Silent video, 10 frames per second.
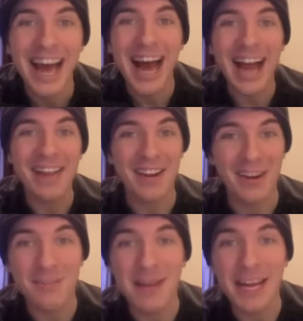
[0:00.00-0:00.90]
Hi there,
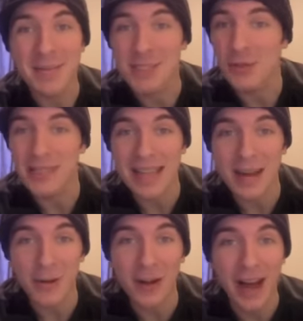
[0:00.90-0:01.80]
my name is Chris
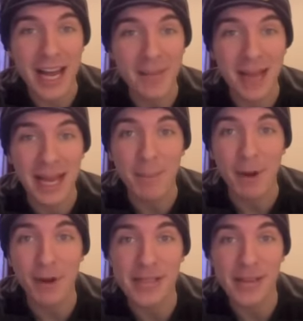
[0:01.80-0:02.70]
Lowder. I am a
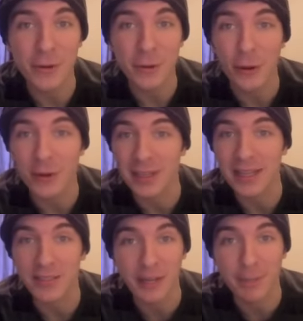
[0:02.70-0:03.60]
bartender currently
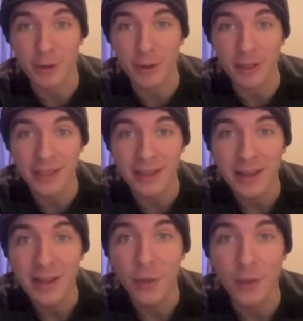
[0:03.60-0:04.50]
living in Brooklyn,
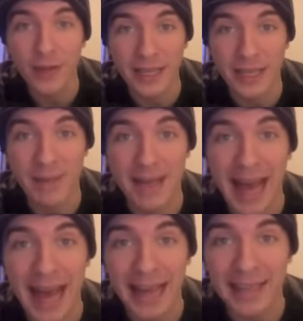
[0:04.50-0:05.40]
working in
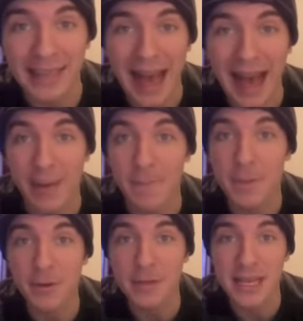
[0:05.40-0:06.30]
Manhattan at a
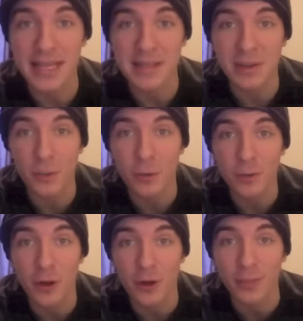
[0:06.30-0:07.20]
bitters tasting room
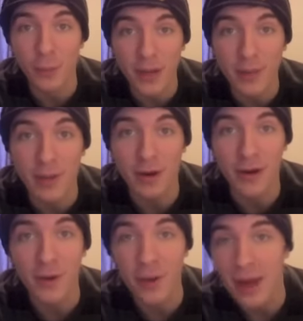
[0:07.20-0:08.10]
called Amoria
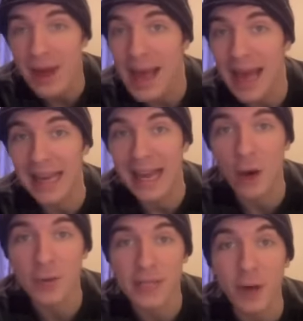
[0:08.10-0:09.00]
Margot and a
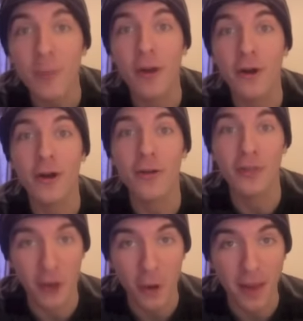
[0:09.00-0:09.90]
hotel bar called the
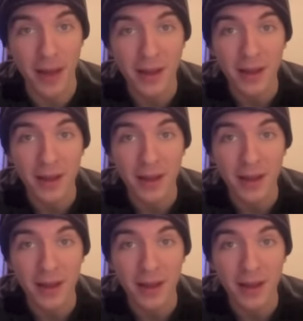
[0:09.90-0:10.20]
Nomad.